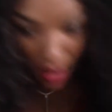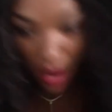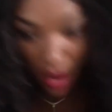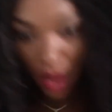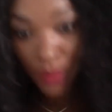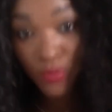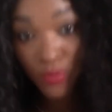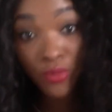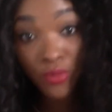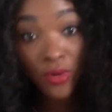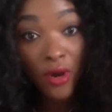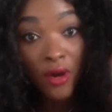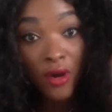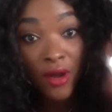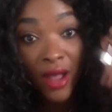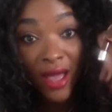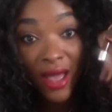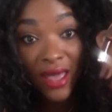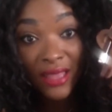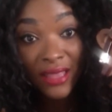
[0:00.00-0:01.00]
a brown
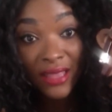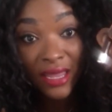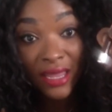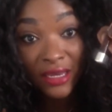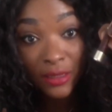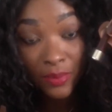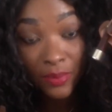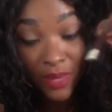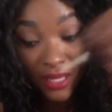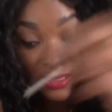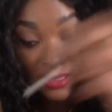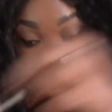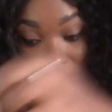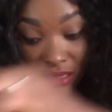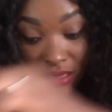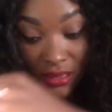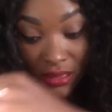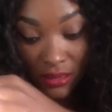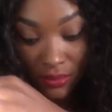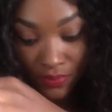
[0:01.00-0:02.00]
eyeliner
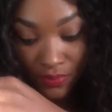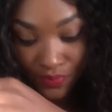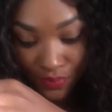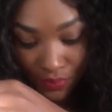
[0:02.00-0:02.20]
pencil